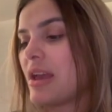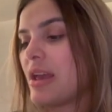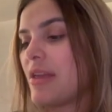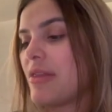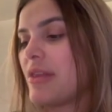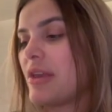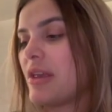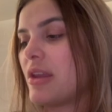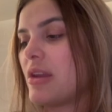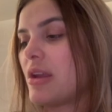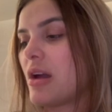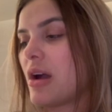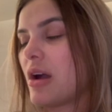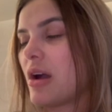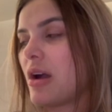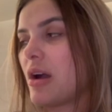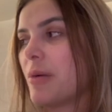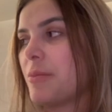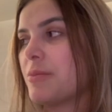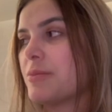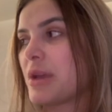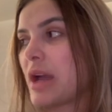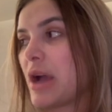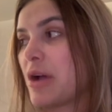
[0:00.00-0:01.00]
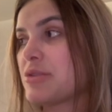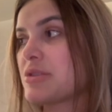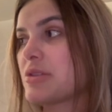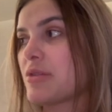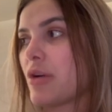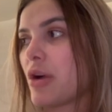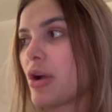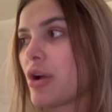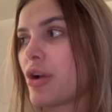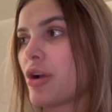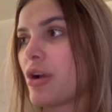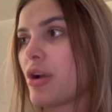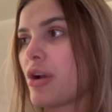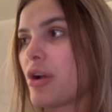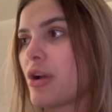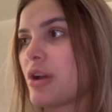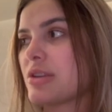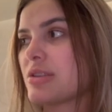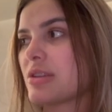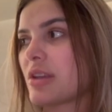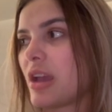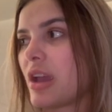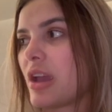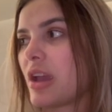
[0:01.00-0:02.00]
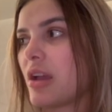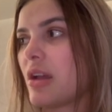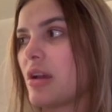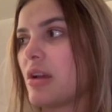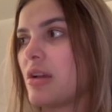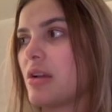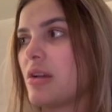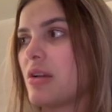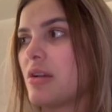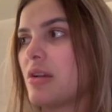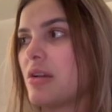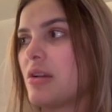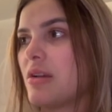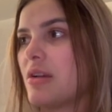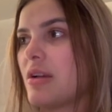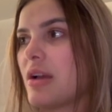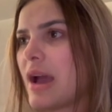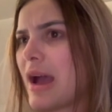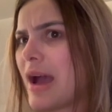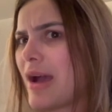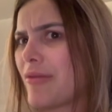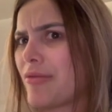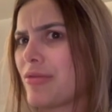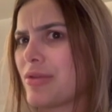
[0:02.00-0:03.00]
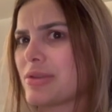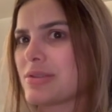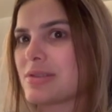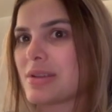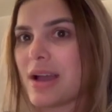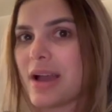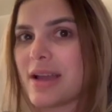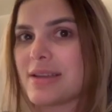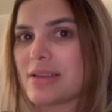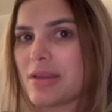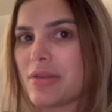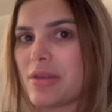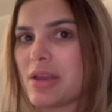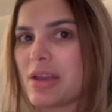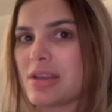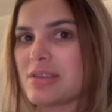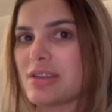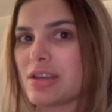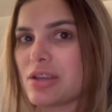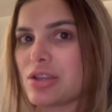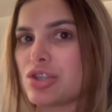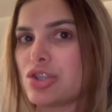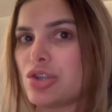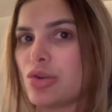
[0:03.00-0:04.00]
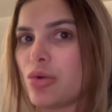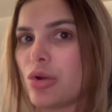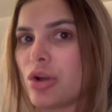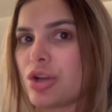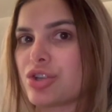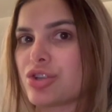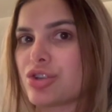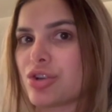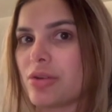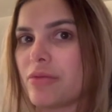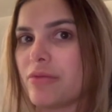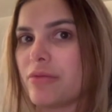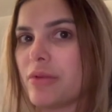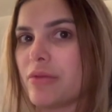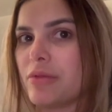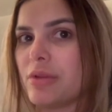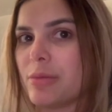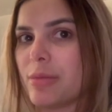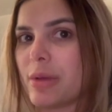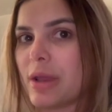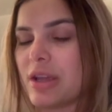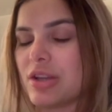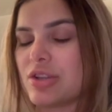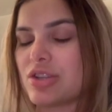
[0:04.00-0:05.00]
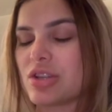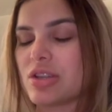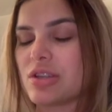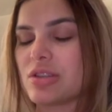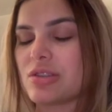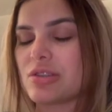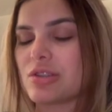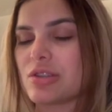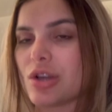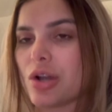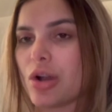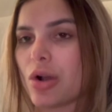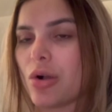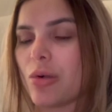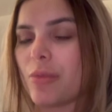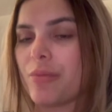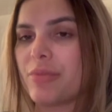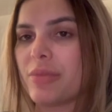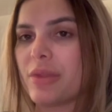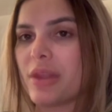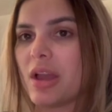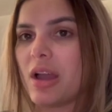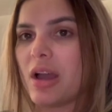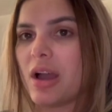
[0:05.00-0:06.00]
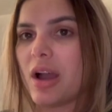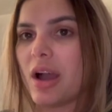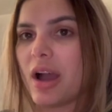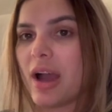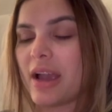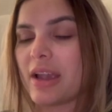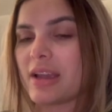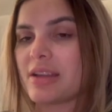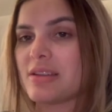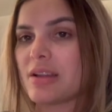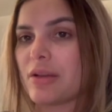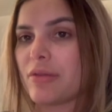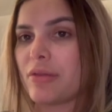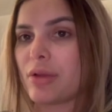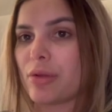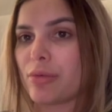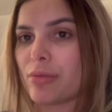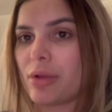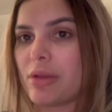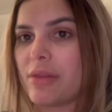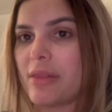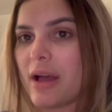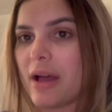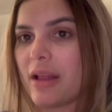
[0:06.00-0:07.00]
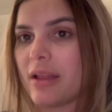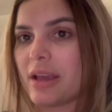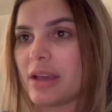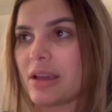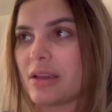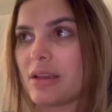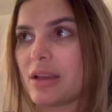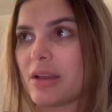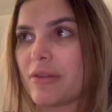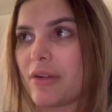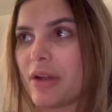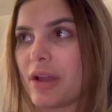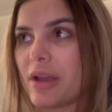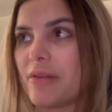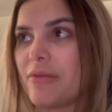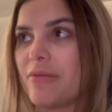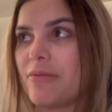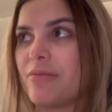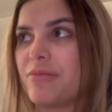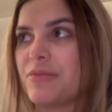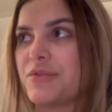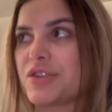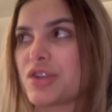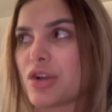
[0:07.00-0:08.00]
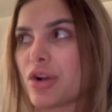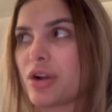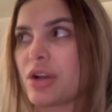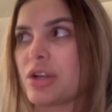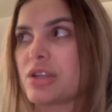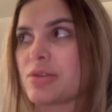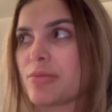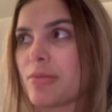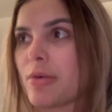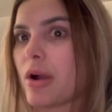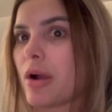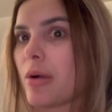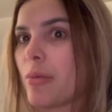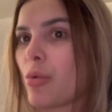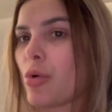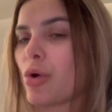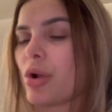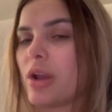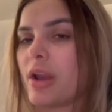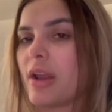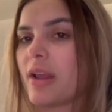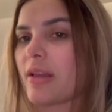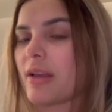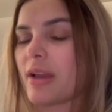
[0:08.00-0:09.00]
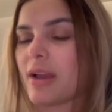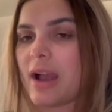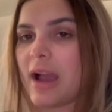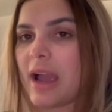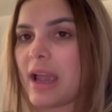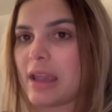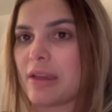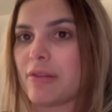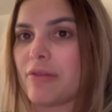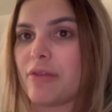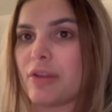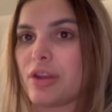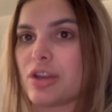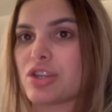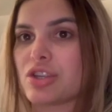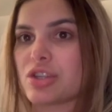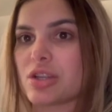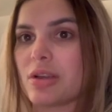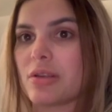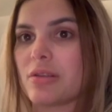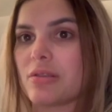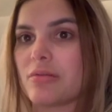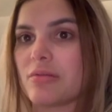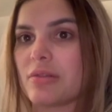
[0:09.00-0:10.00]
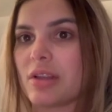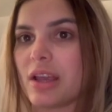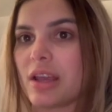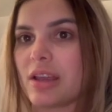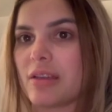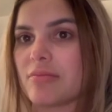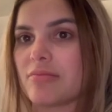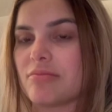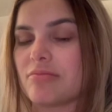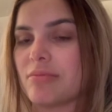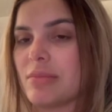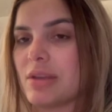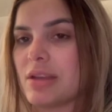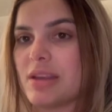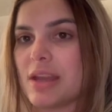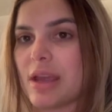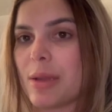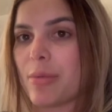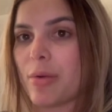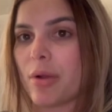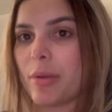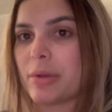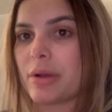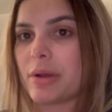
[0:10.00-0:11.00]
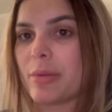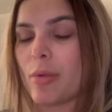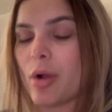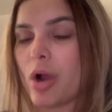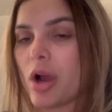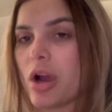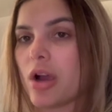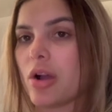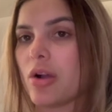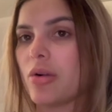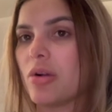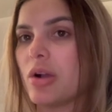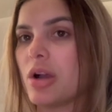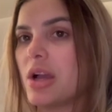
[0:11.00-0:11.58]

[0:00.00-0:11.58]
And then House of Hunger is like half the size. I think it's like 250 pages. So I can definitely read that. Like if I start it tomorrow morning, like I can finish it like midday probably tomorrow.